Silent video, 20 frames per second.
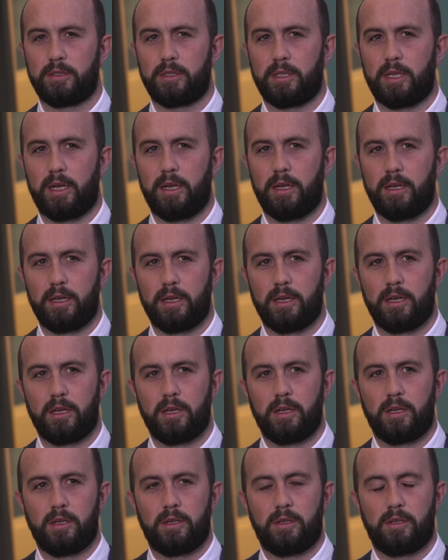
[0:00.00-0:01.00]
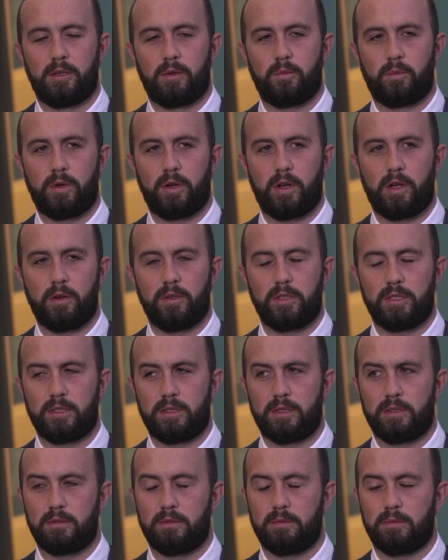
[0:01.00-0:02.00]
And we're now
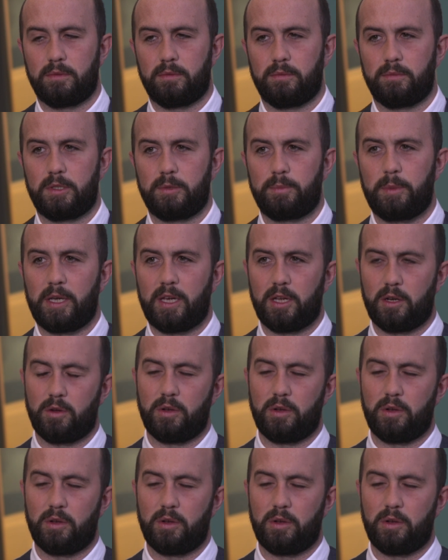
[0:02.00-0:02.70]
speaking